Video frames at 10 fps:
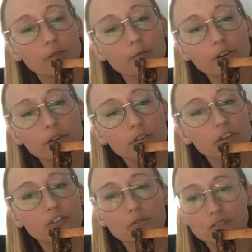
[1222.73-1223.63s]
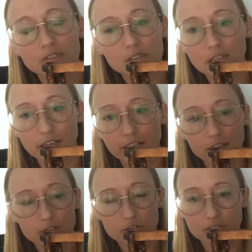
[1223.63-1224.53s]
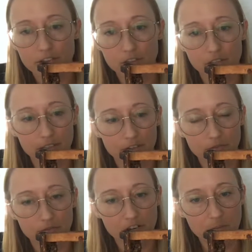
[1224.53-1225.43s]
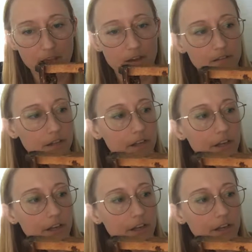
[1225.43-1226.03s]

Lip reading: What you want to do is just cut it so that you can get the frame out.